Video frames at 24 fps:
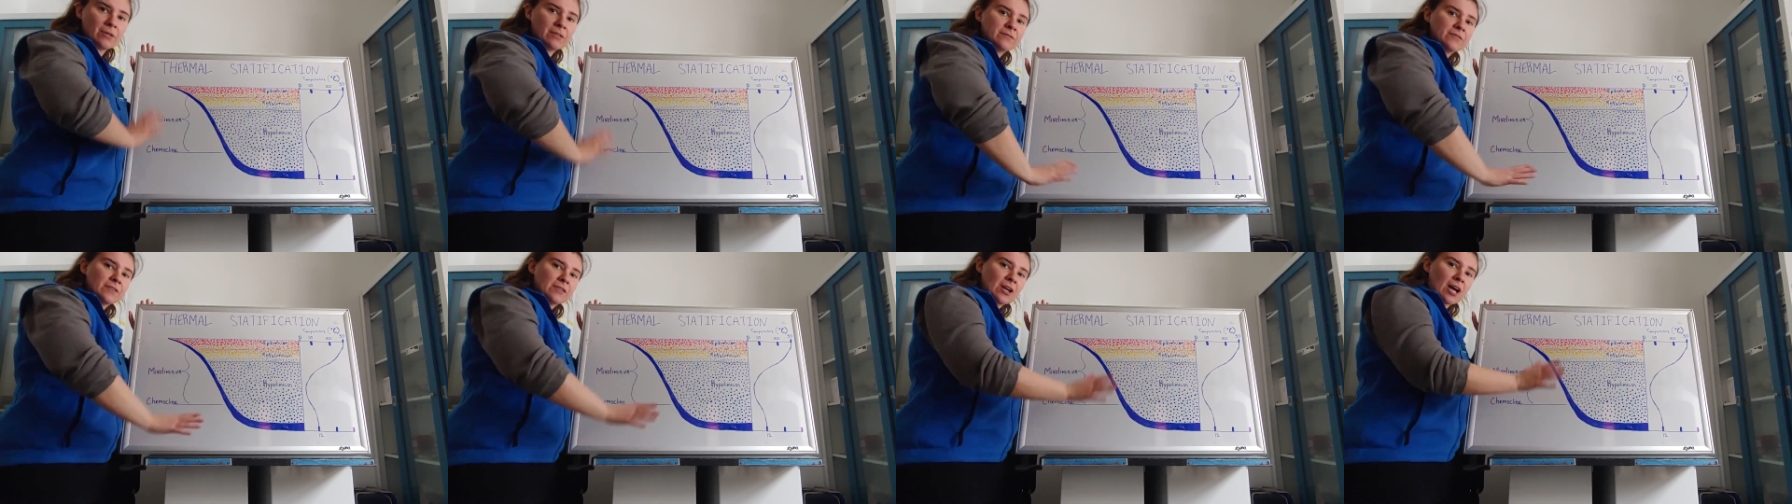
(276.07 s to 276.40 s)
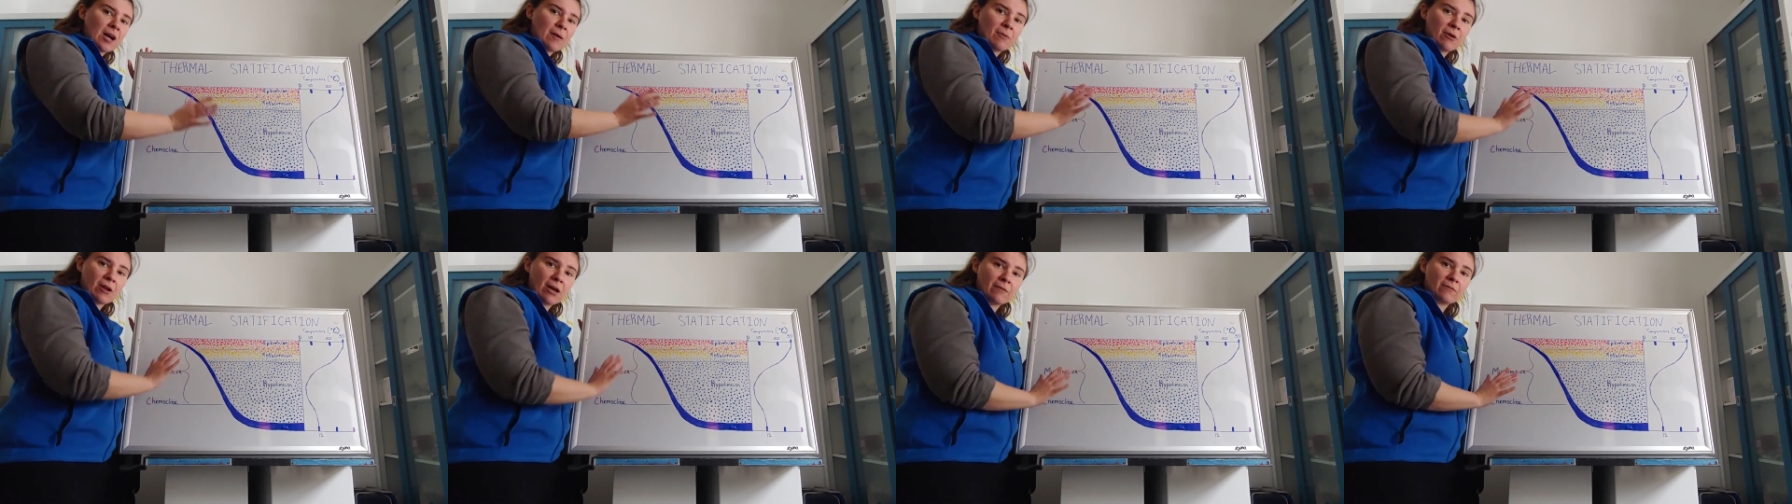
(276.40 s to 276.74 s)

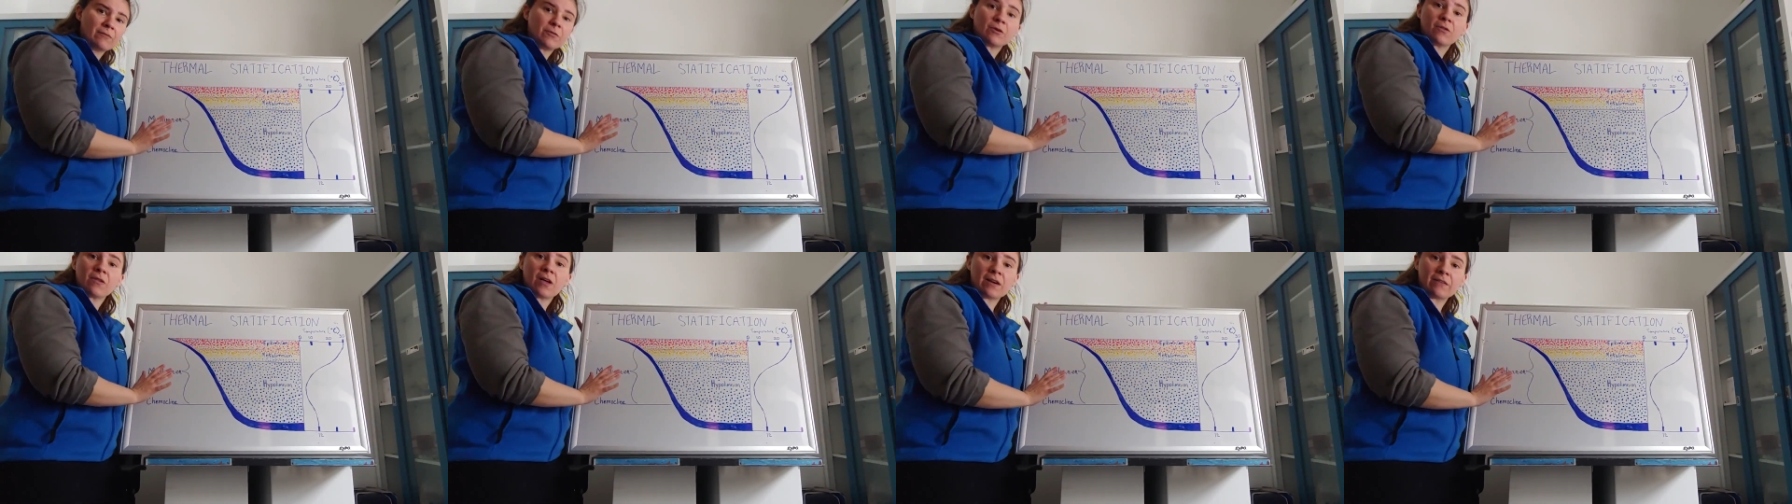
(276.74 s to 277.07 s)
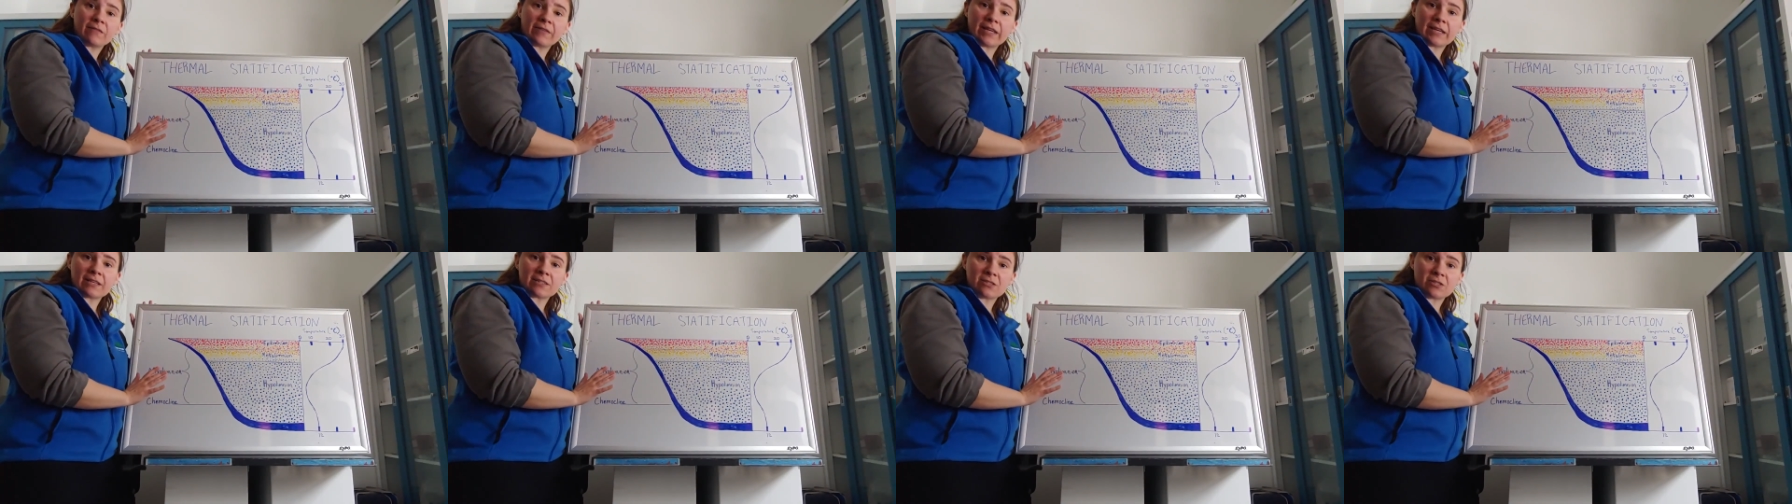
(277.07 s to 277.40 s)
phenomenon for a lot of
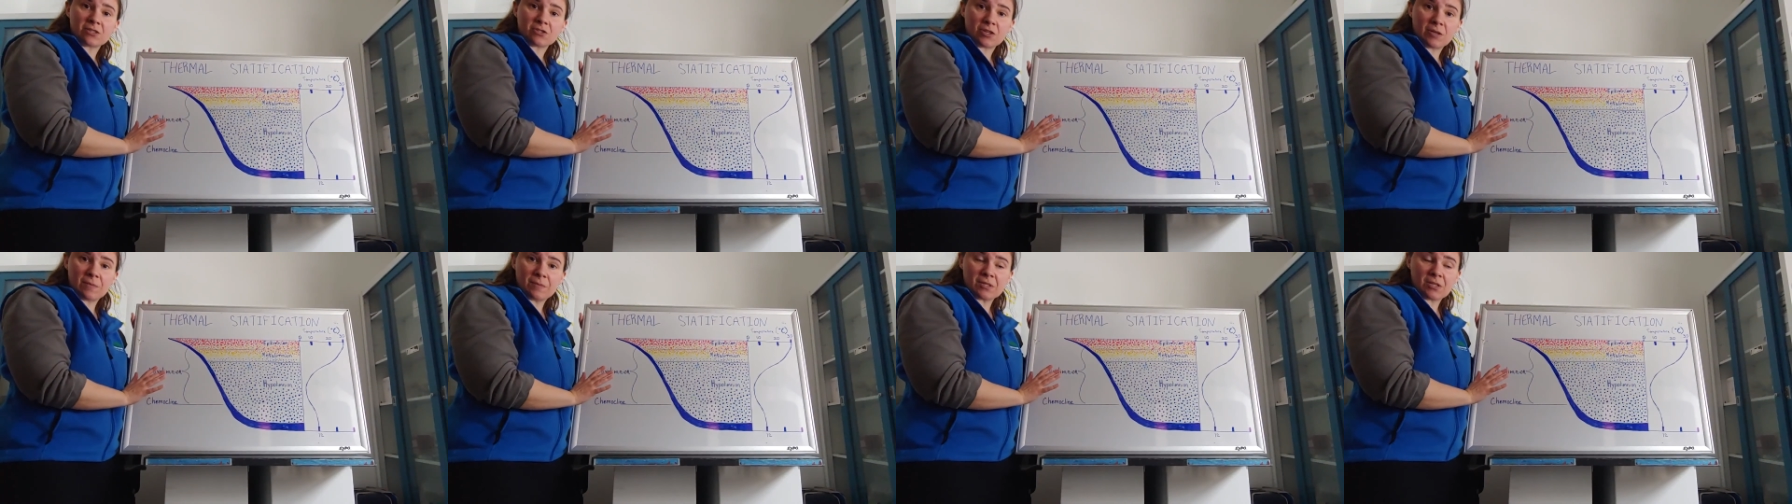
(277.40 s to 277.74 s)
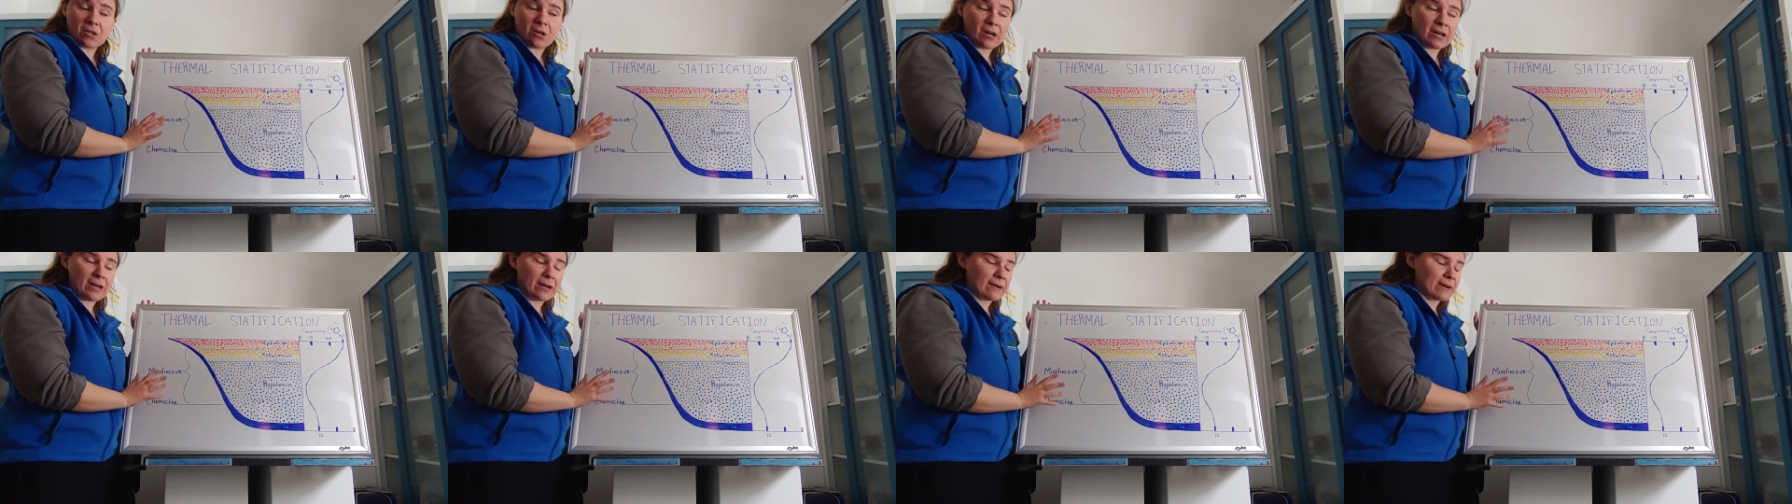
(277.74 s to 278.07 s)
lakes and streams in
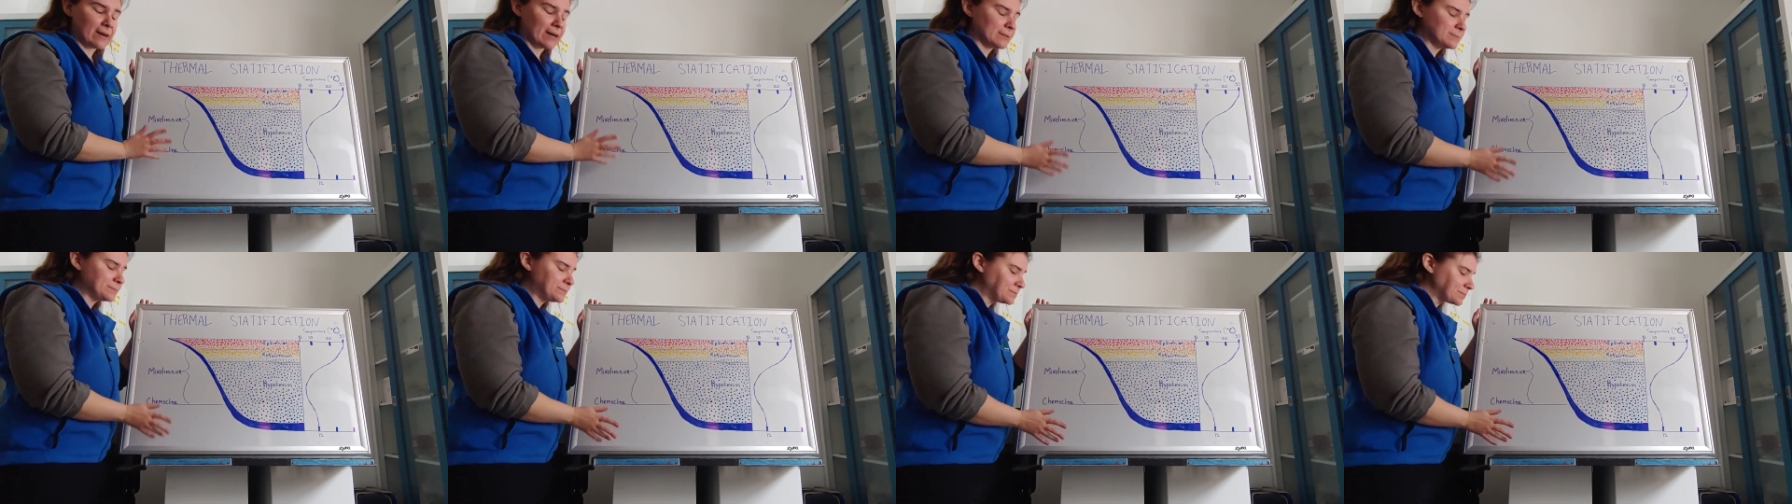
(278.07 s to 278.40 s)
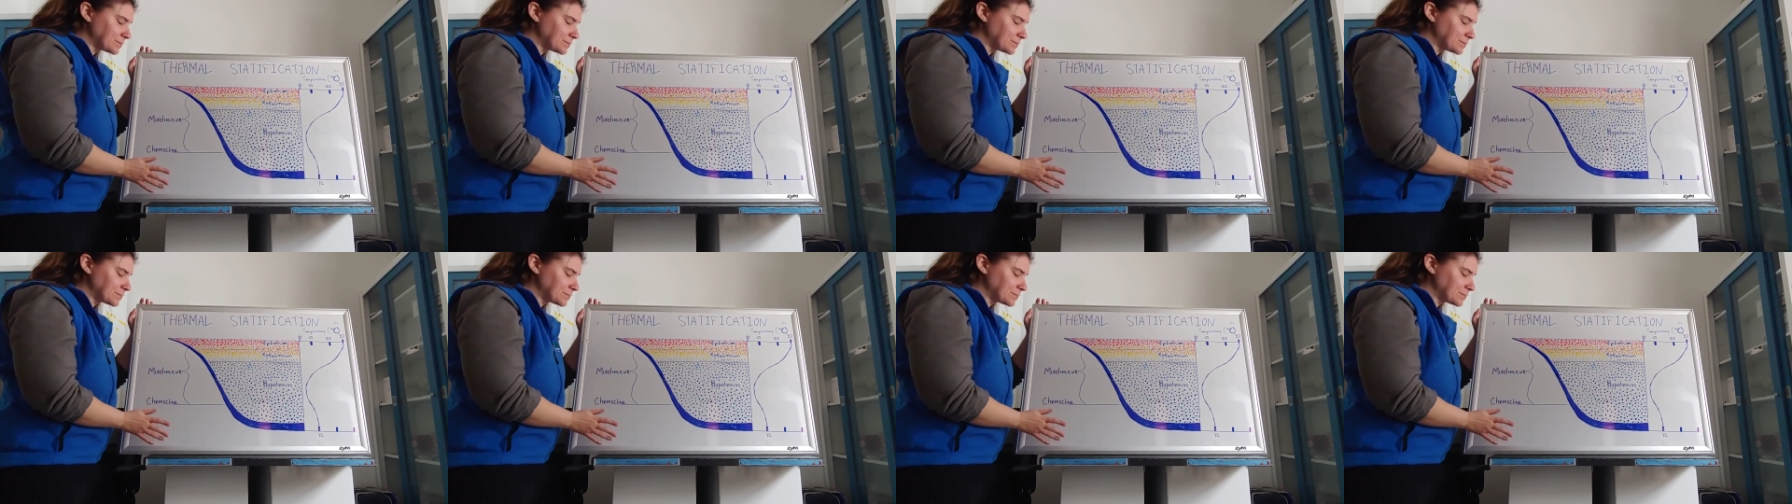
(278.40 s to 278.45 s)
our area.